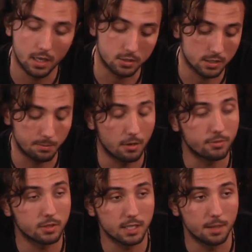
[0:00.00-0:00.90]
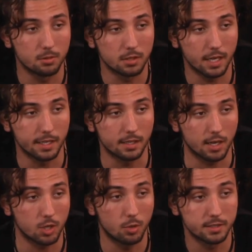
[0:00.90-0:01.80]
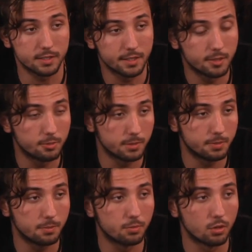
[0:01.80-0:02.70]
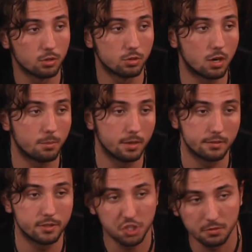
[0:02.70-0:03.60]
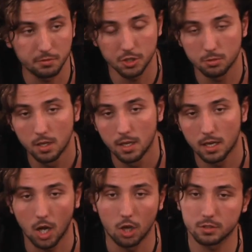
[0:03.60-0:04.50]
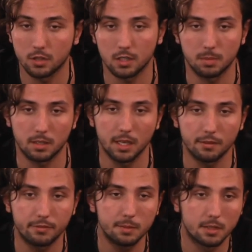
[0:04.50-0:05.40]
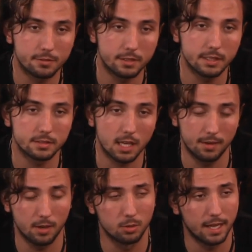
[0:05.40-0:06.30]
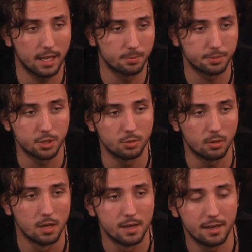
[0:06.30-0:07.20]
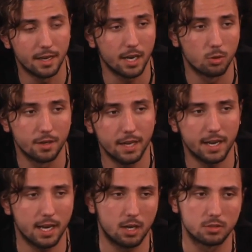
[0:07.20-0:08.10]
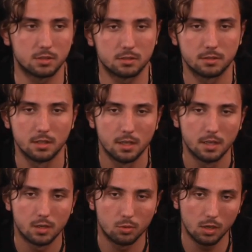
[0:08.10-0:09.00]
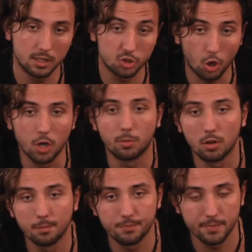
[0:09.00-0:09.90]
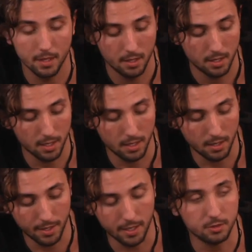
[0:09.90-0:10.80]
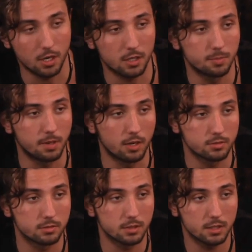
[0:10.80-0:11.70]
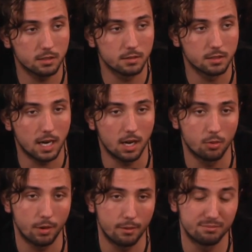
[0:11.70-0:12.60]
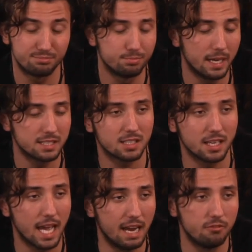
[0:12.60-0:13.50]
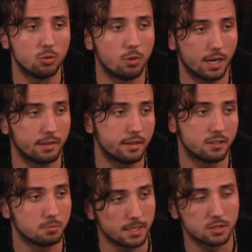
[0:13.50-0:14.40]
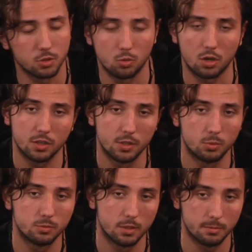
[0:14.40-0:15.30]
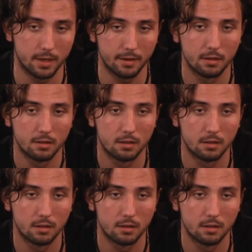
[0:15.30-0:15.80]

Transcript: I talked about, for example, getting acquainted with people who are beneficial for you. I also talked about getting female friends, how that will help you, and not only that, how it's really enjoyable. And then I talked about how basically everyone I've ever met who are good with women